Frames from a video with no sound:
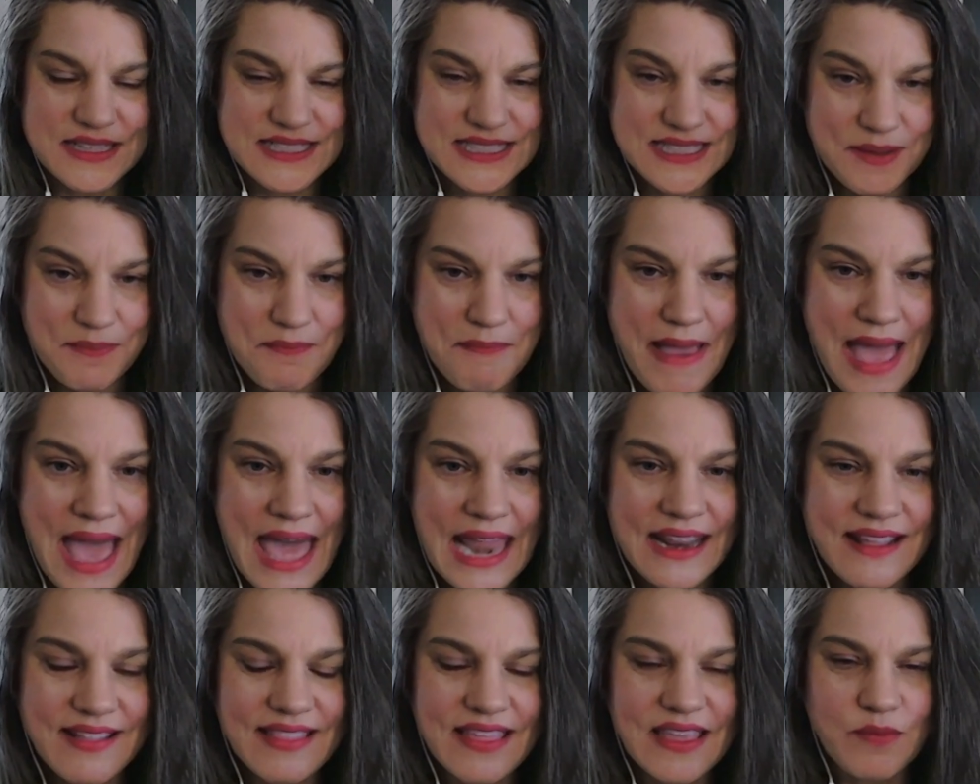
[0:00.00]

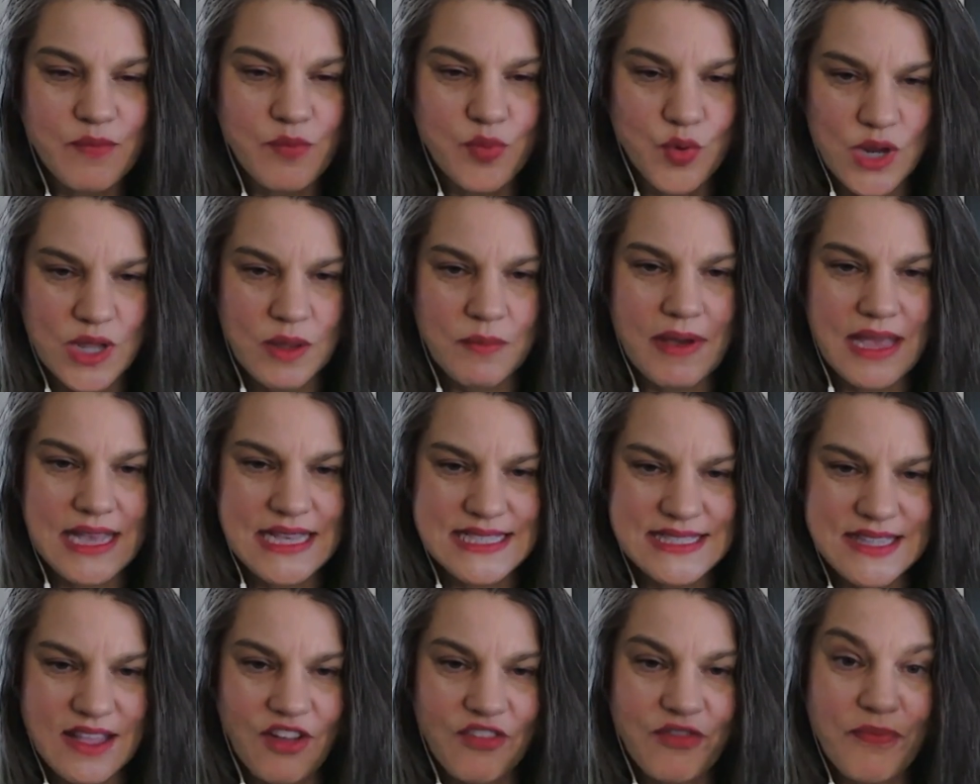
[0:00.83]
somatically bring
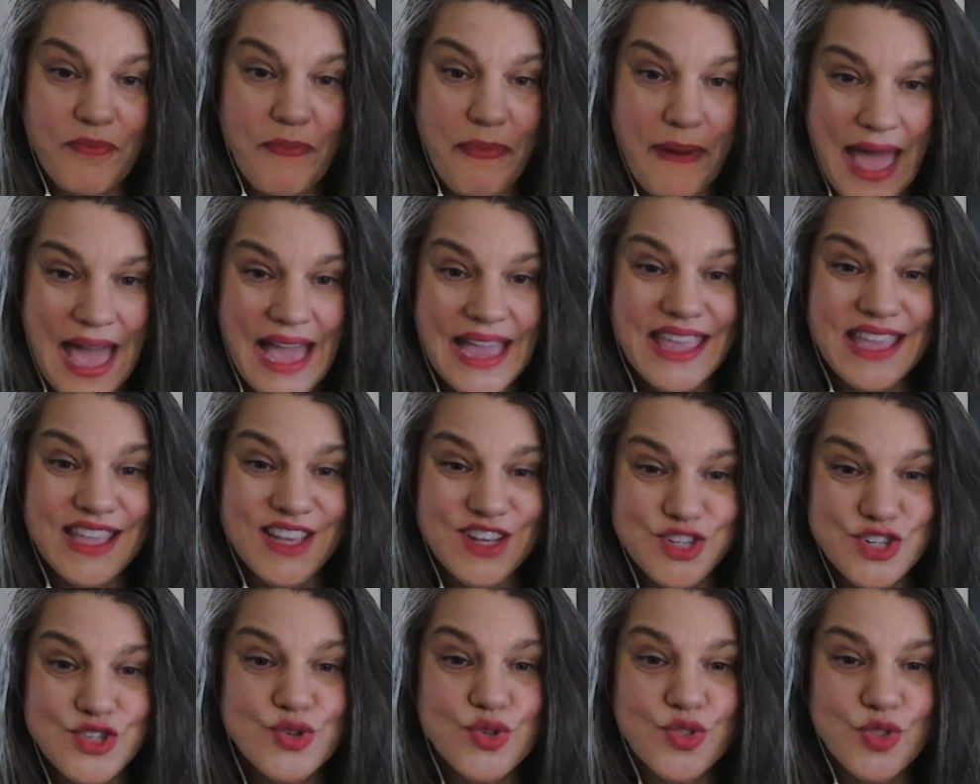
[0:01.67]
myself back
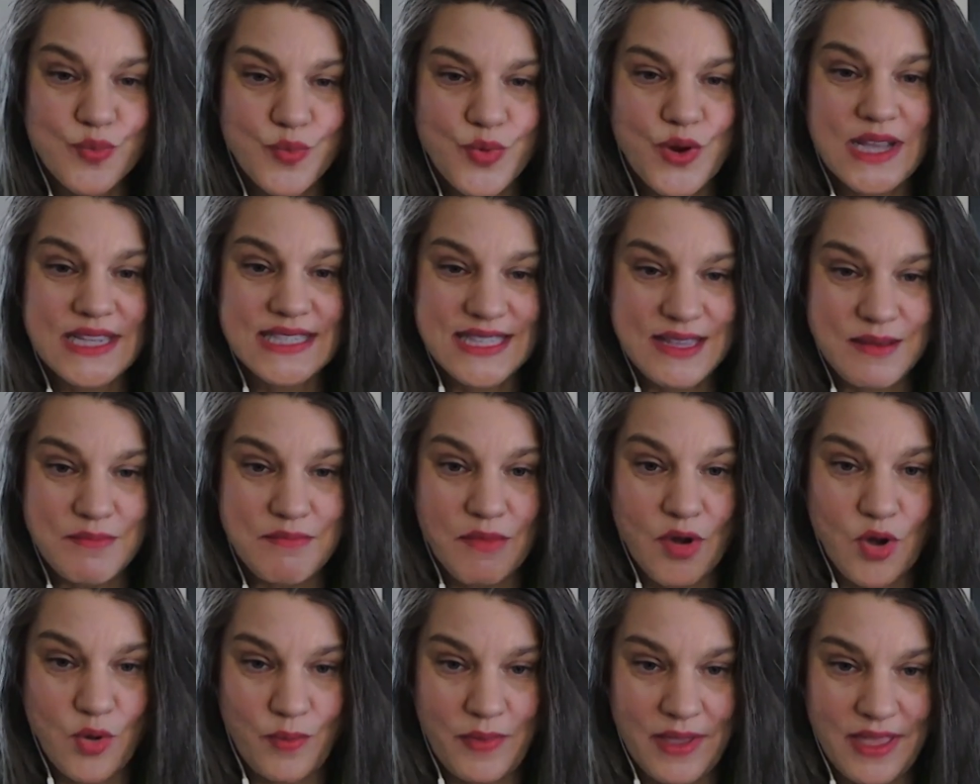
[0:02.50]
into the present
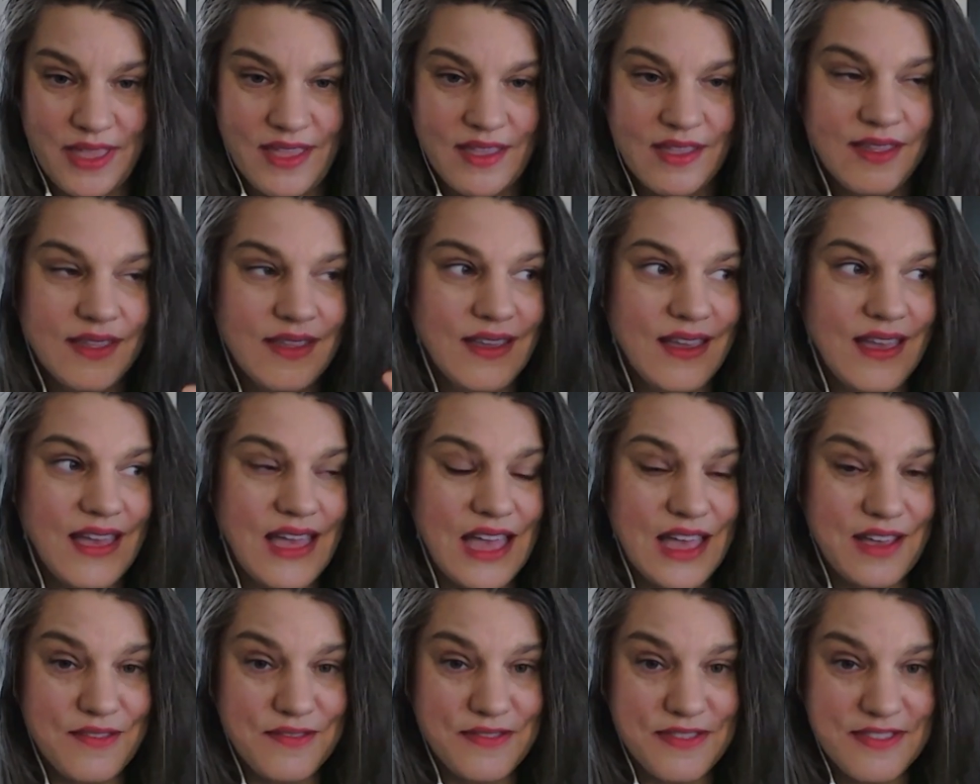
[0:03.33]
moment
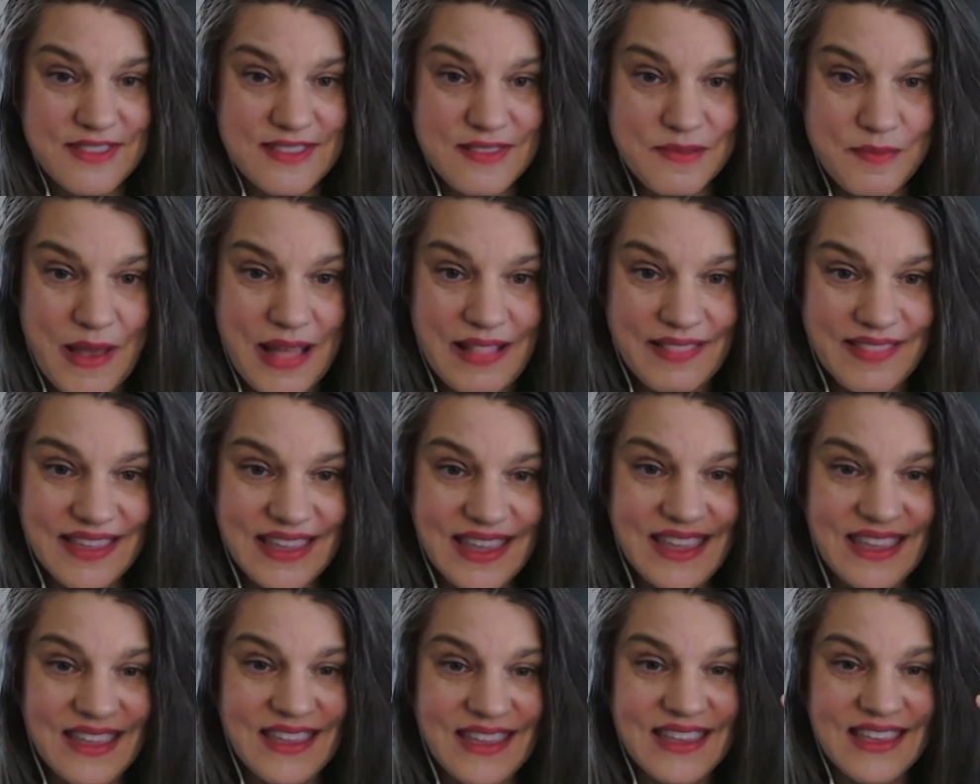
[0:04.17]
of
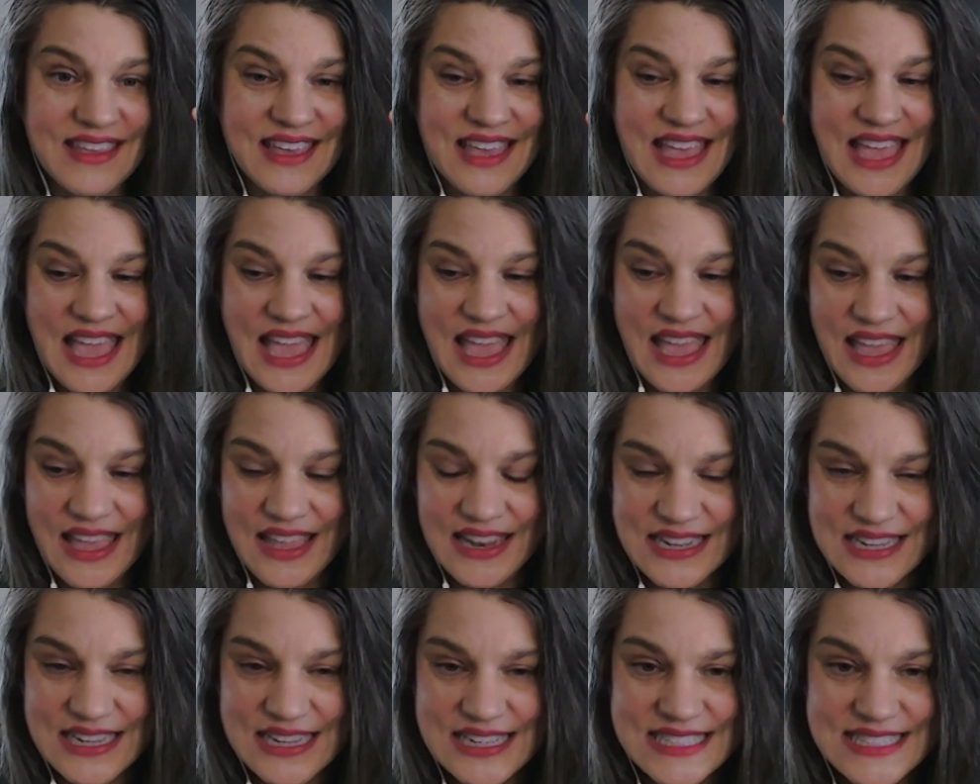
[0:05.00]
smelling
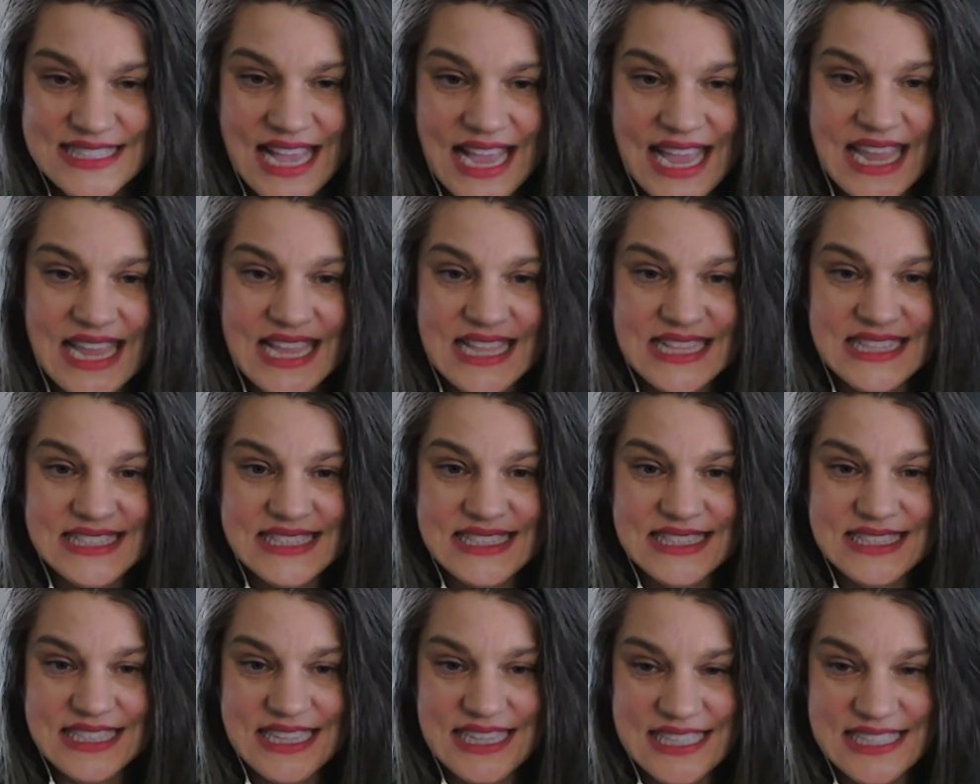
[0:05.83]
and sights
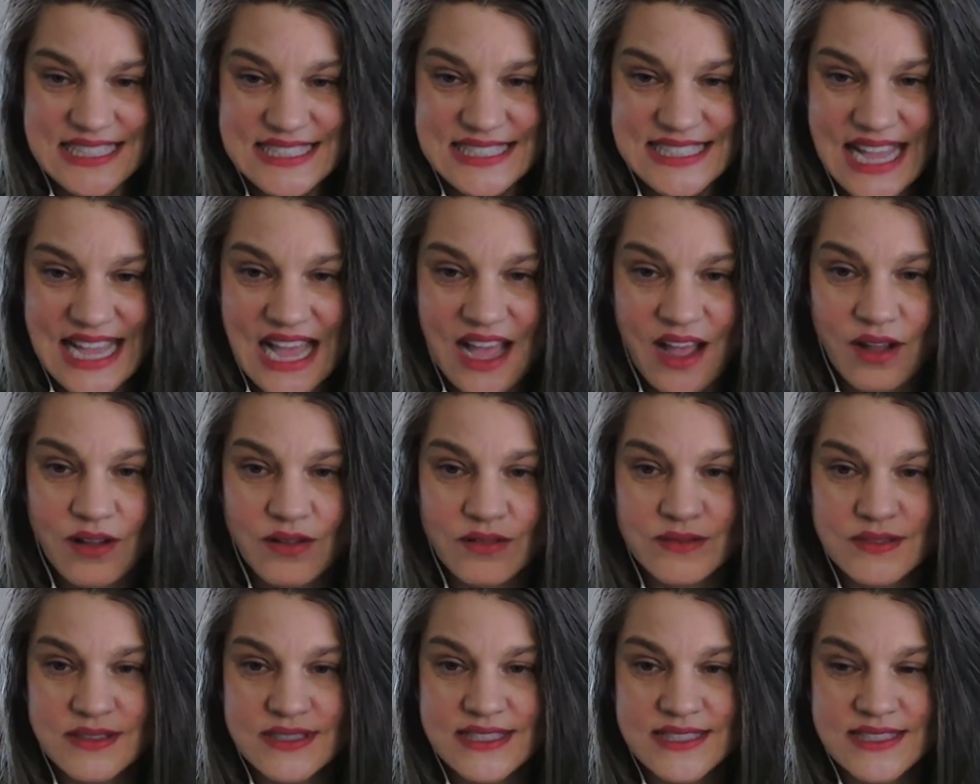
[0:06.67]
and
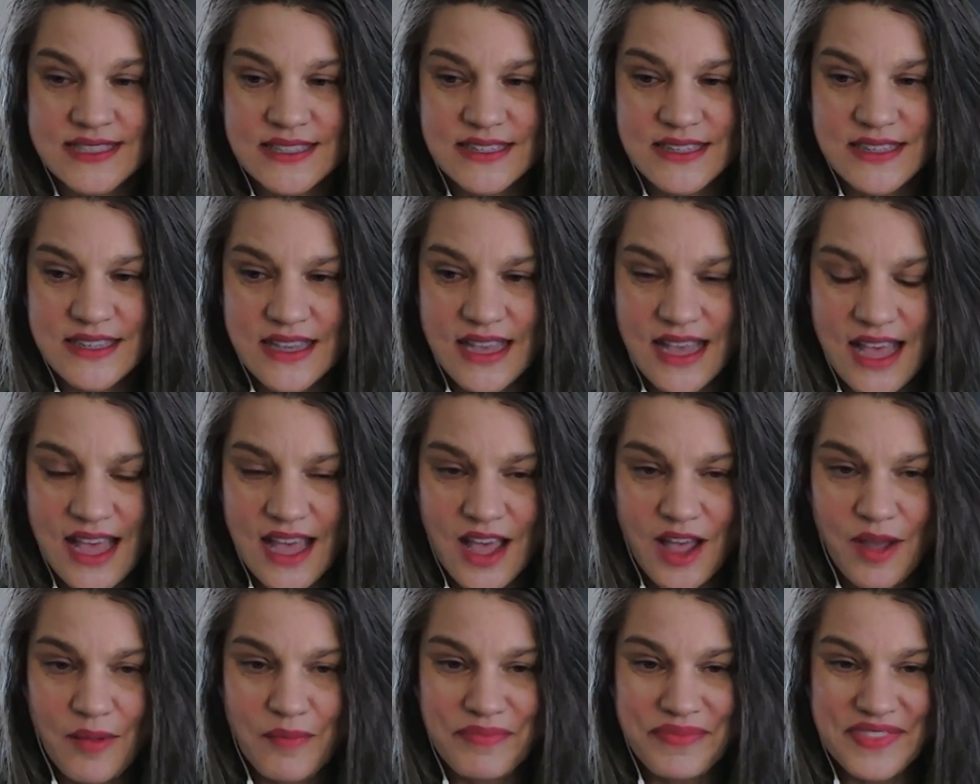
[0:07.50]
sounds
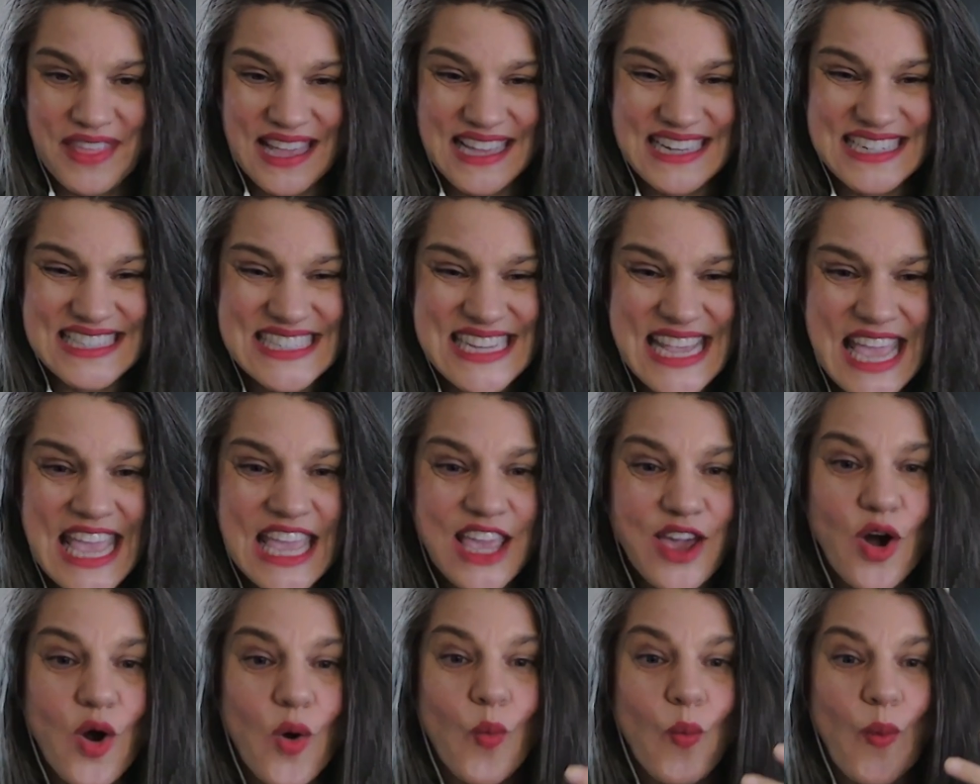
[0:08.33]
that
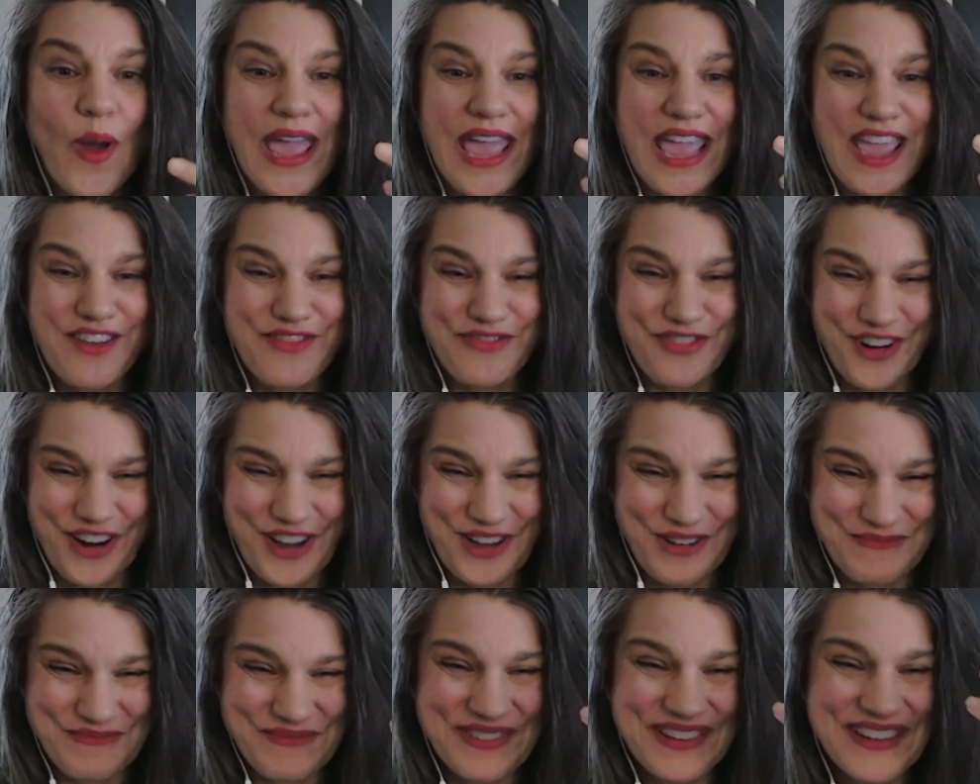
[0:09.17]
take away
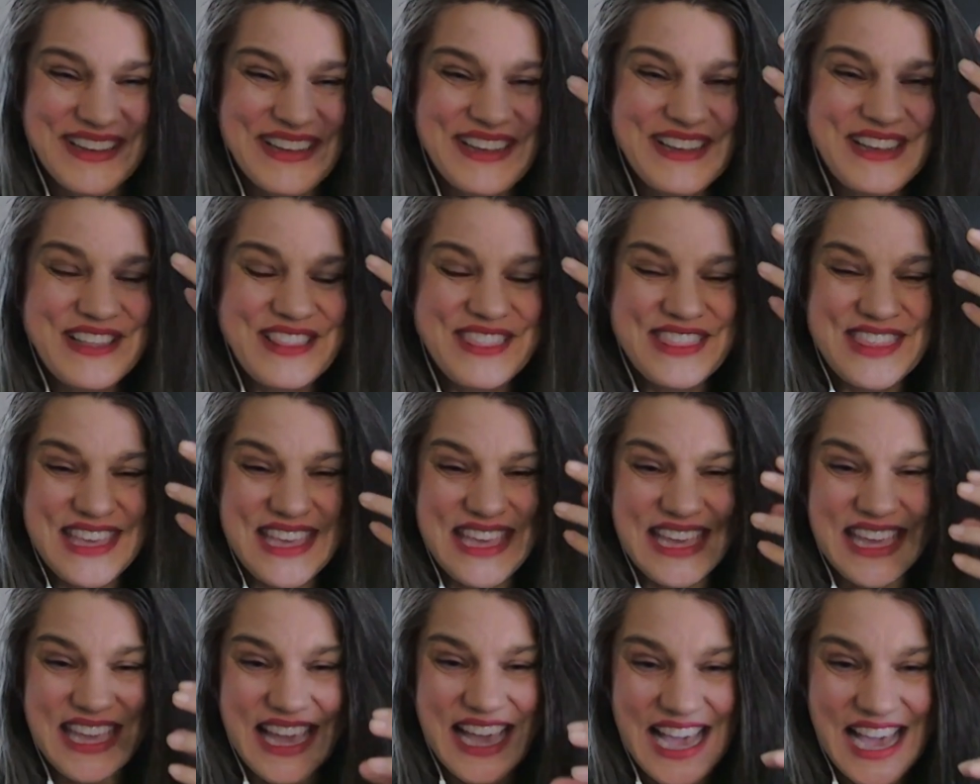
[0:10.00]
from
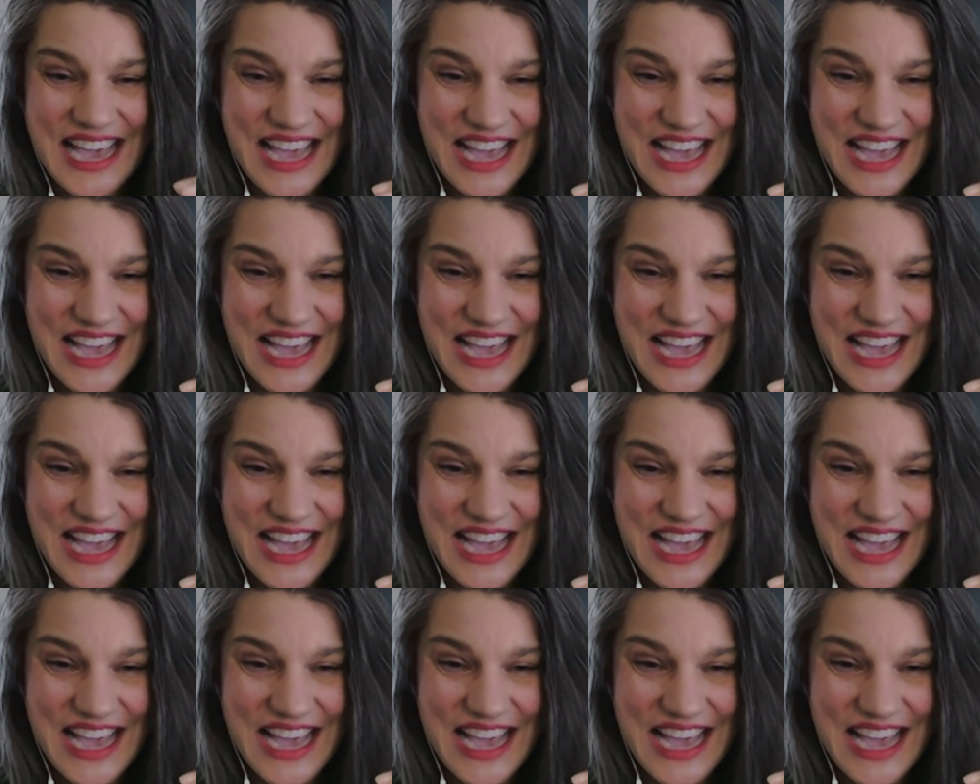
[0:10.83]
the